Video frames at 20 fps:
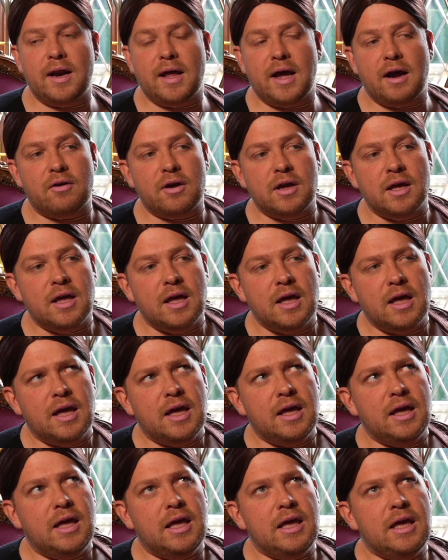Harry.
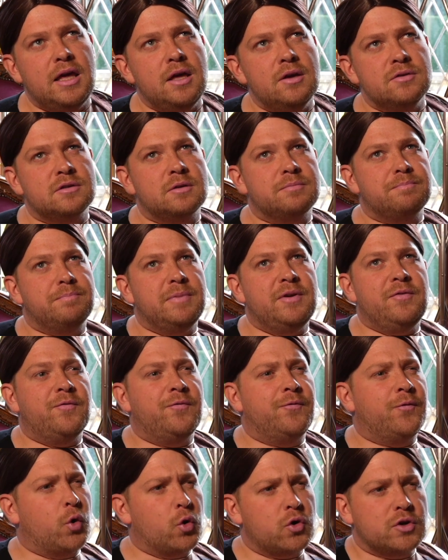He used to be
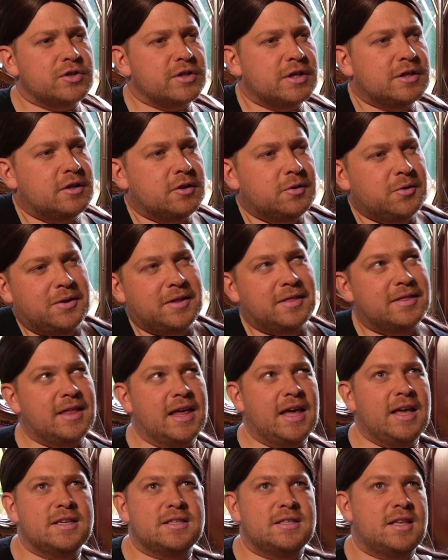forced into doing
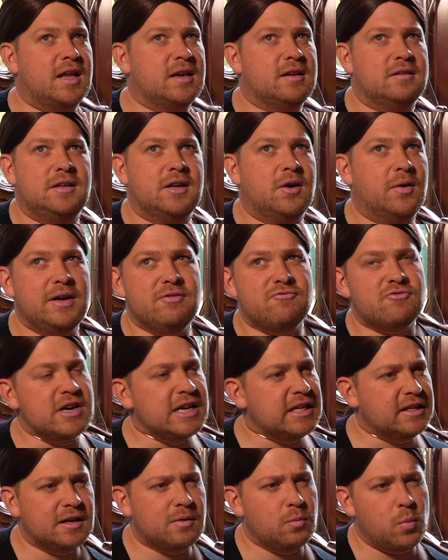things that, he
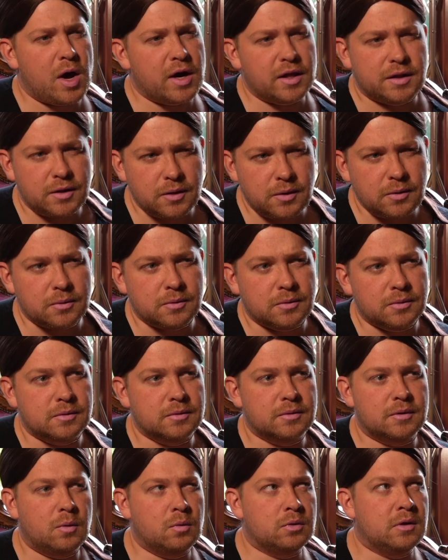really didn't want to do,
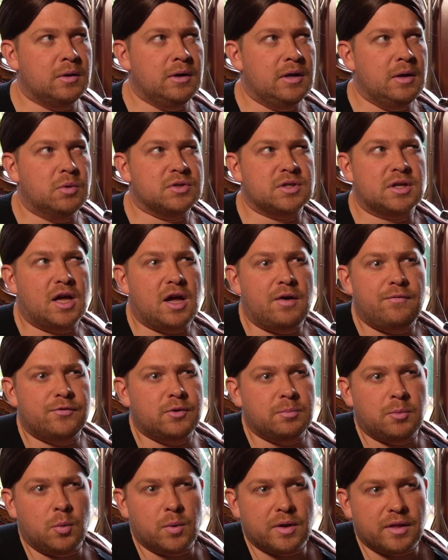he wasn't
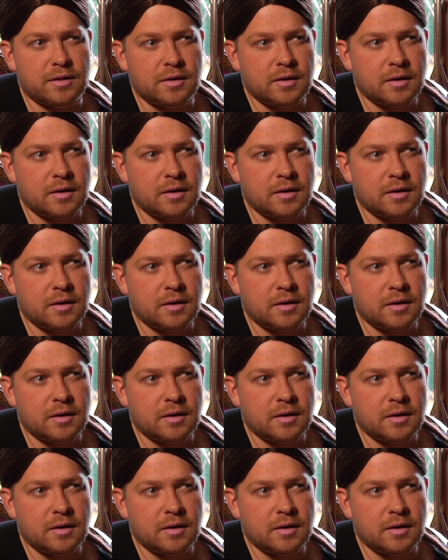comfortable with.